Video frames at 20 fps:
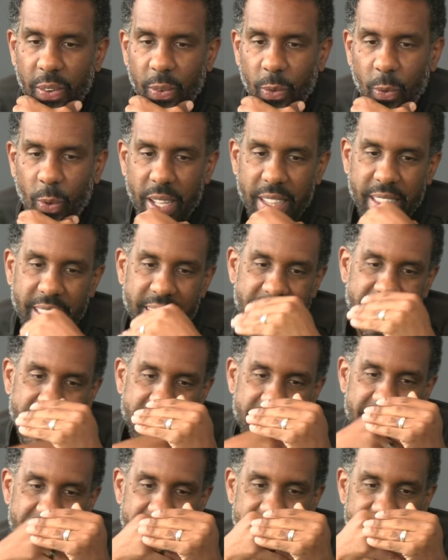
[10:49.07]
when
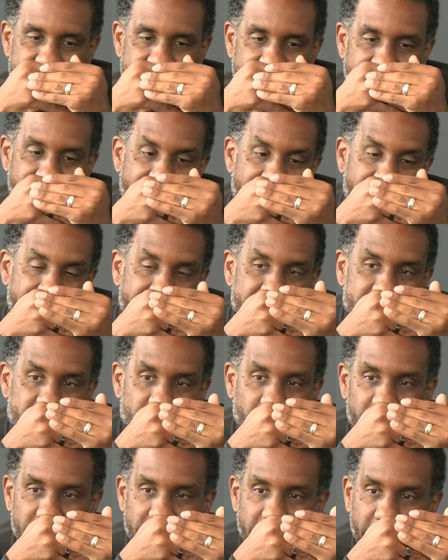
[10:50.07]
this is the edge
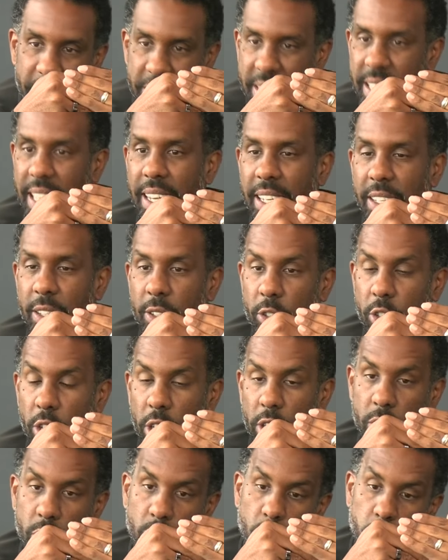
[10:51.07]
of the offside,
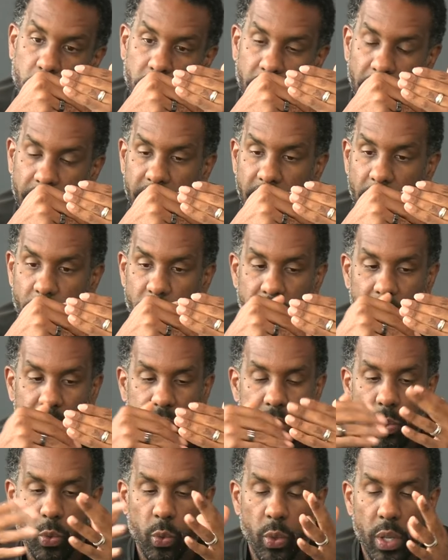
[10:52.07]
just to tell them
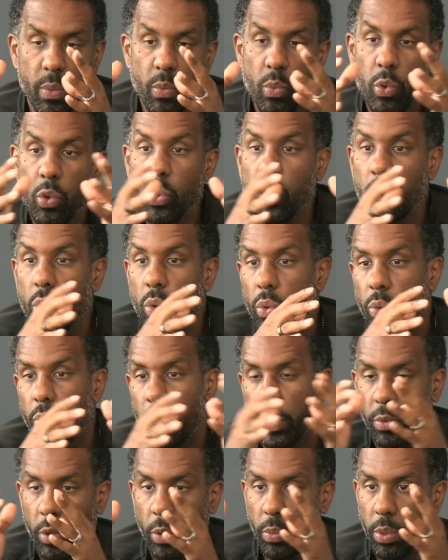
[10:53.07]
that we
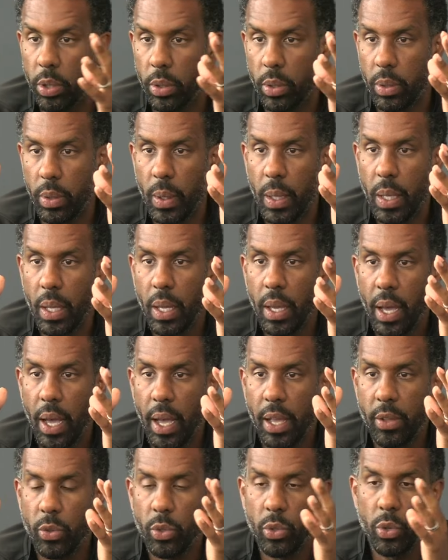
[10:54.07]
move with the ball.
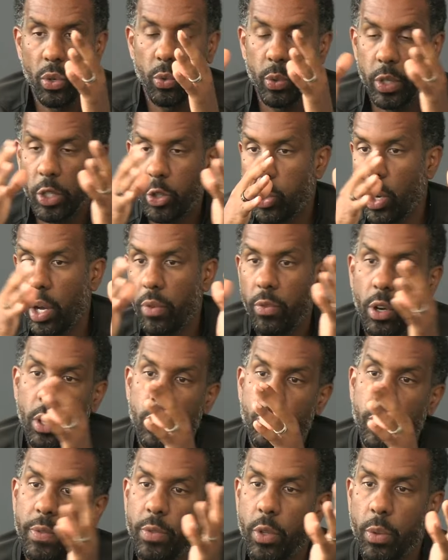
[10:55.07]
And, you know, we
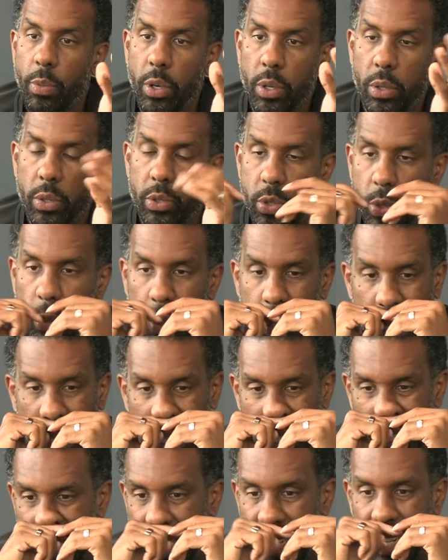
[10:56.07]
travel with the ball. So the
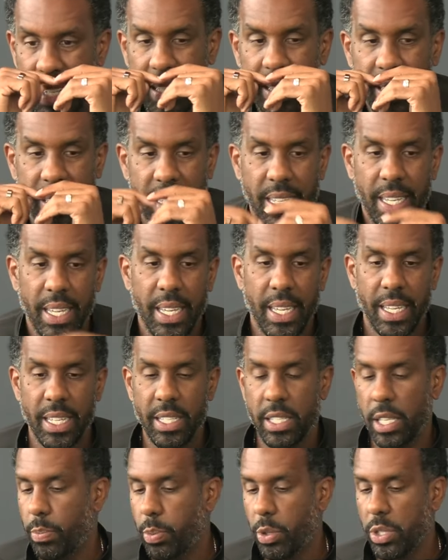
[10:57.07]
idea is
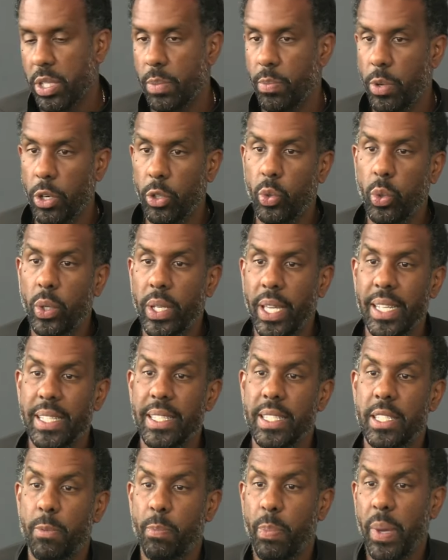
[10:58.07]
it possible to
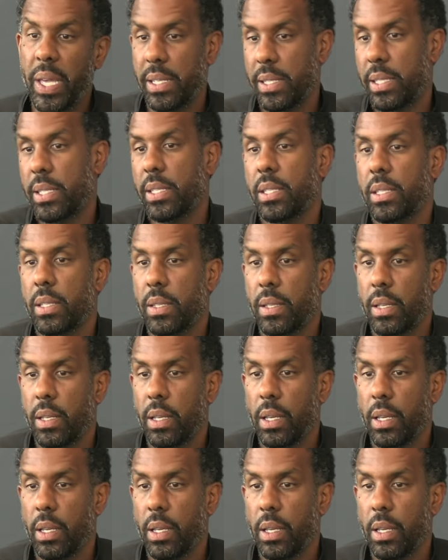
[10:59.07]
gain space?